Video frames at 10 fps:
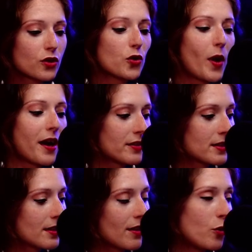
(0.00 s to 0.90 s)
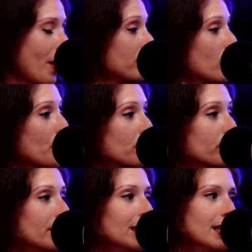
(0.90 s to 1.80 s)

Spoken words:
who have a lot of